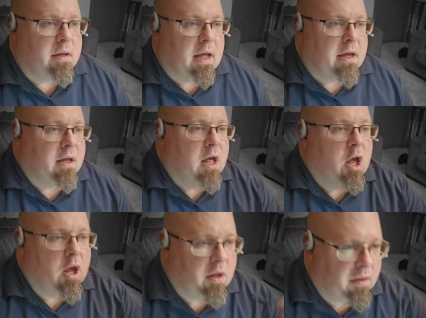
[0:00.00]
Okay,
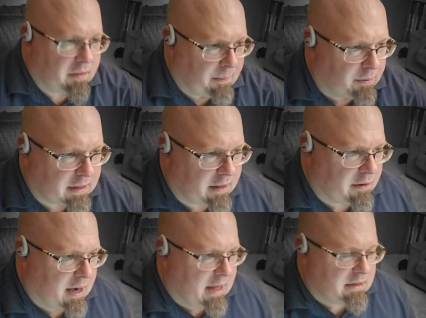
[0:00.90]
they put down
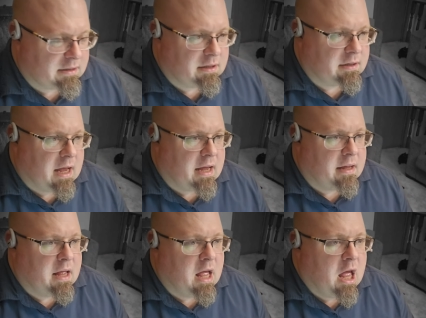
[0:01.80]
their hands. Okay,
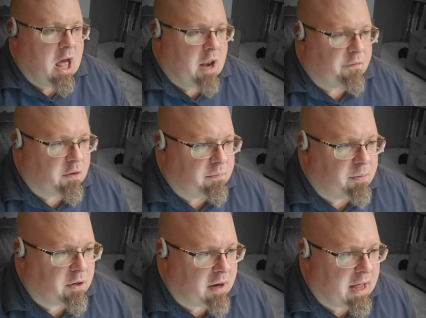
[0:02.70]
and if you
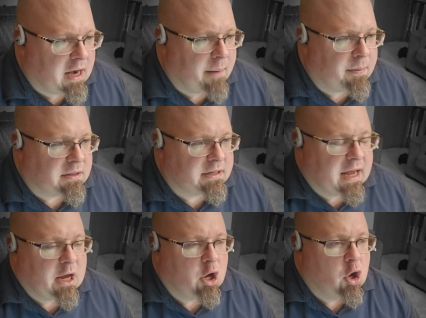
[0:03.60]
put your hand up and
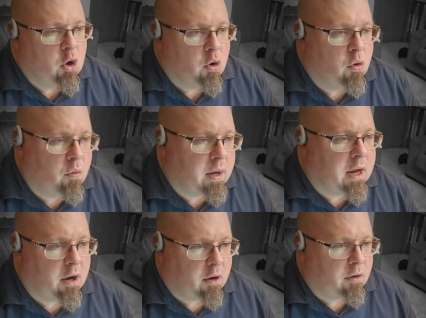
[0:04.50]
say, "Who
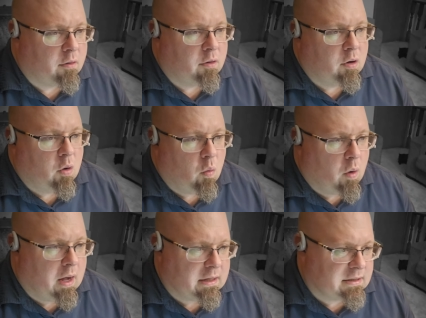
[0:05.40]
here
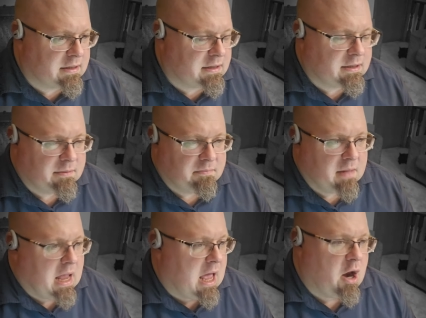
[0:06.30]
wants?"
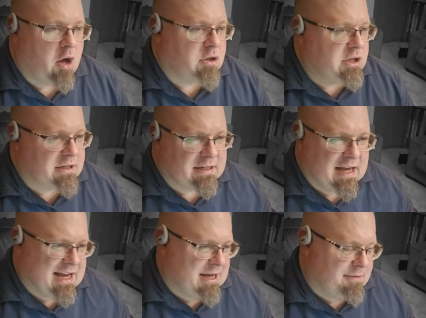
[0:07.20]
and I'll just
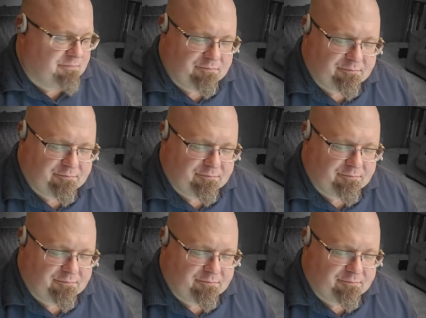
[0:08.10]
say,